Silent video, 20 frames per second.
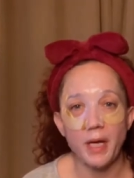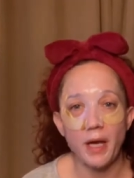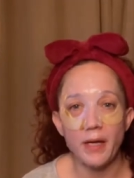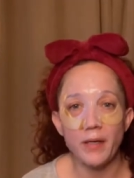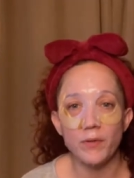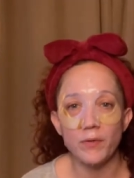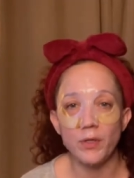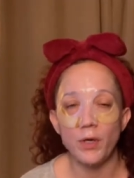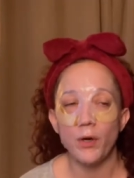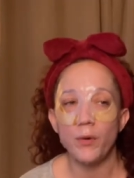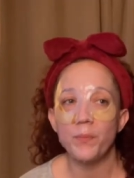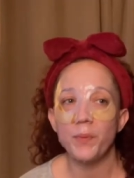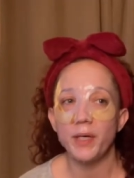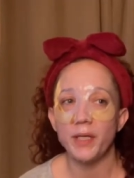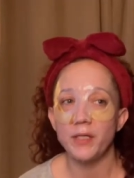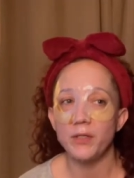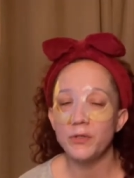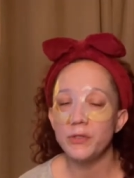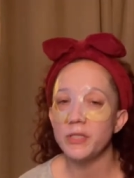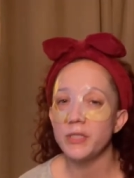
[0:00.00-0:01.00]
I don't know. But I
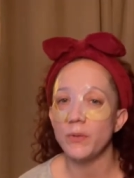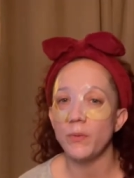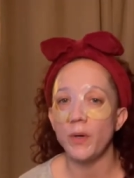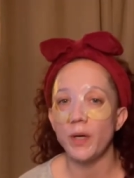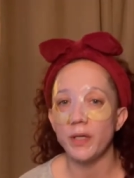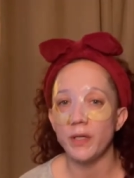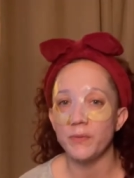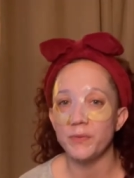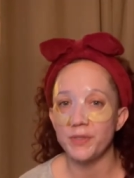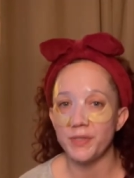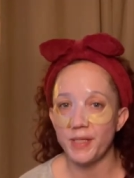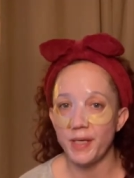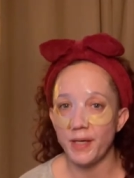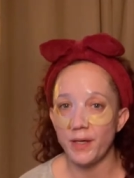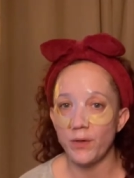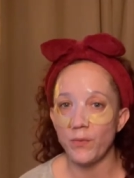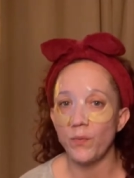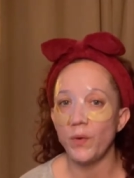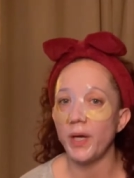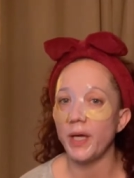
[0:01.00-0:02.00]
used it while I was
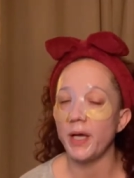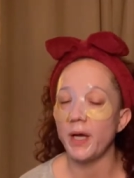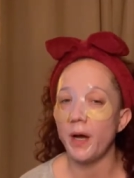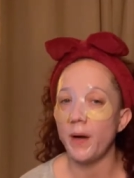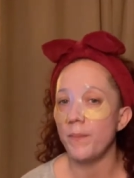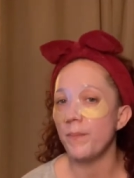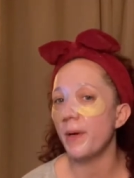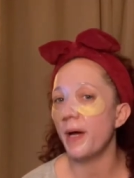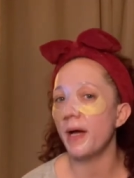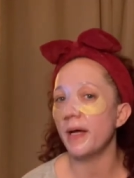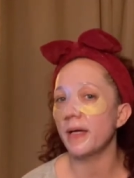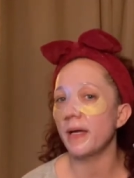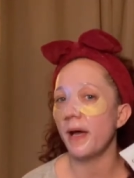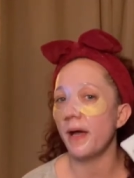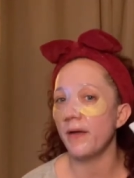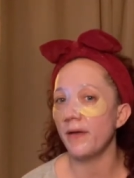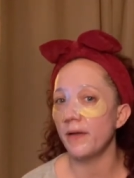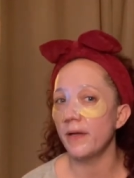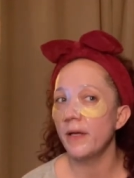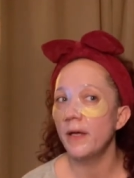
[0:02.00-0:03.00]
there. And when I got back,
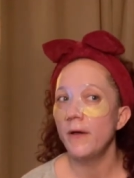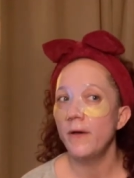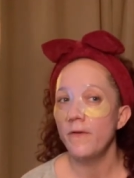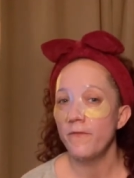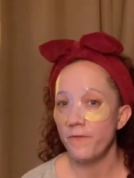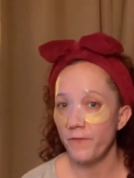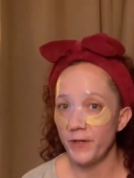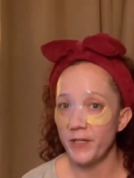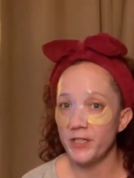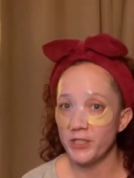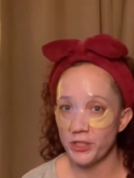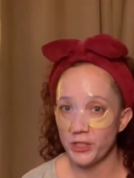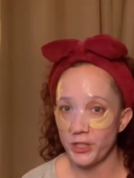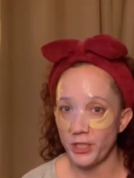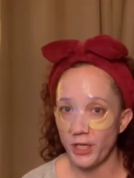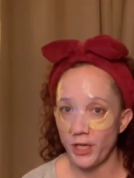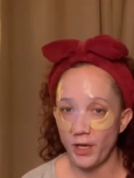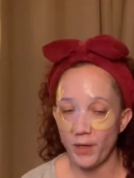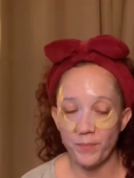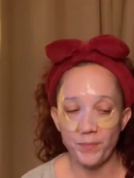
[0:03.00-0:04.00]
I finished it
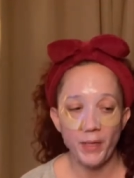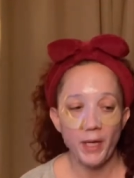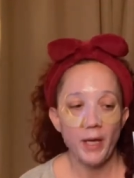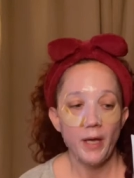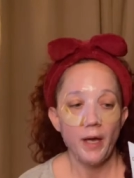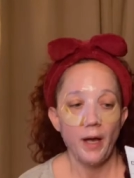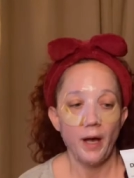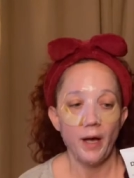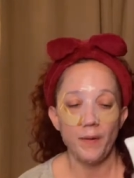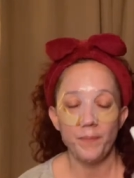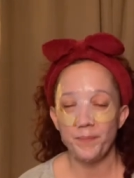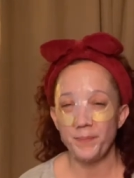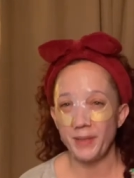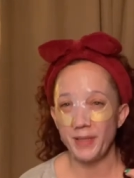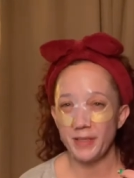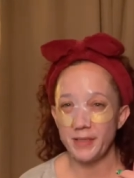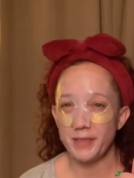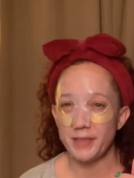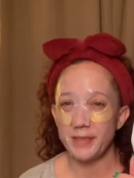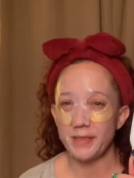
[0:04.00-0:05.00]
up
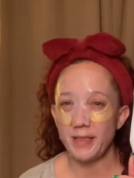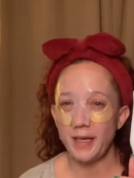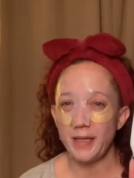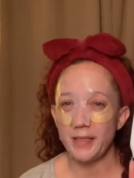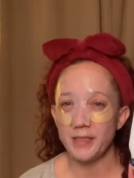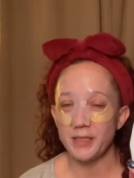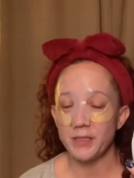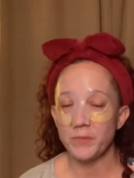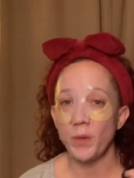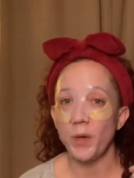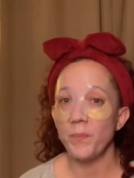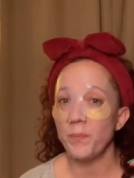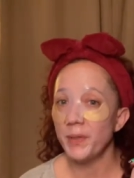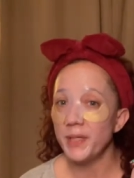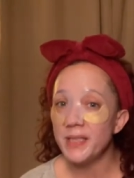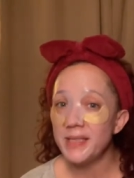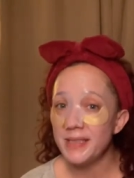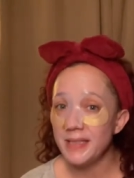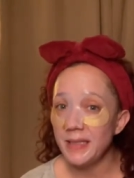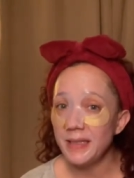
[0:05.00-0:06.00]
because it's kind of small. But
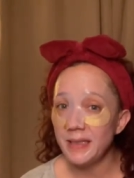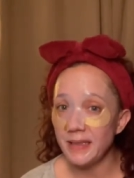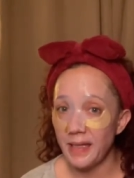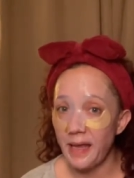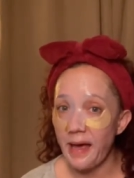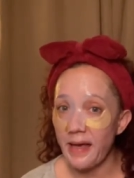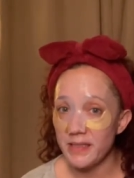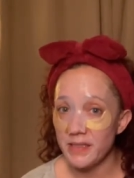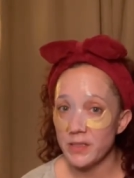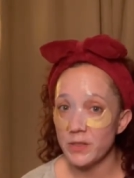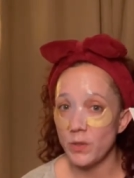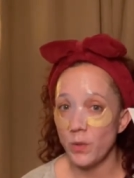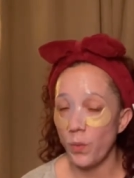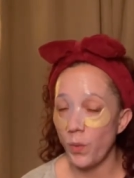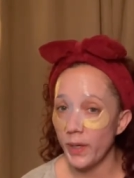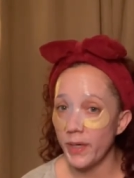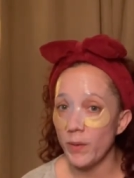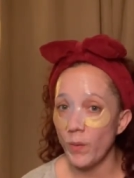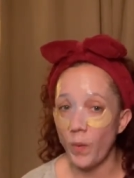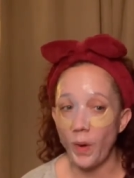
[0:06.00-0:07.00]
it did last
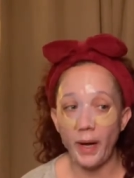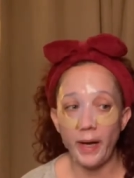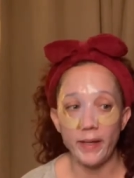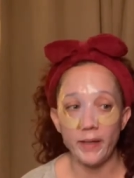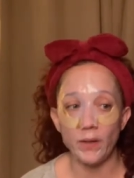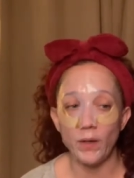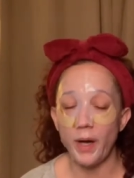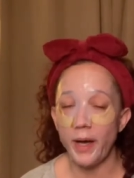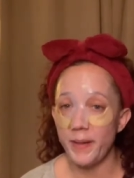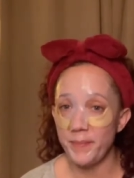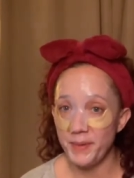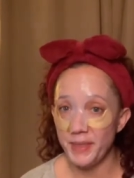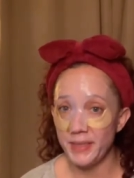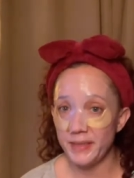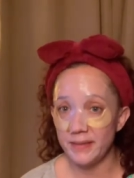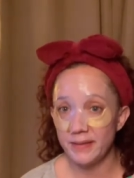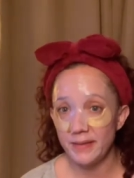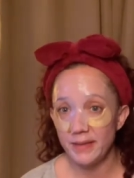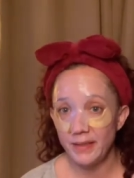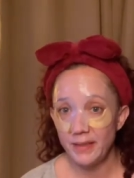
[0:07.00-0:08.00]
quite a while. I mean,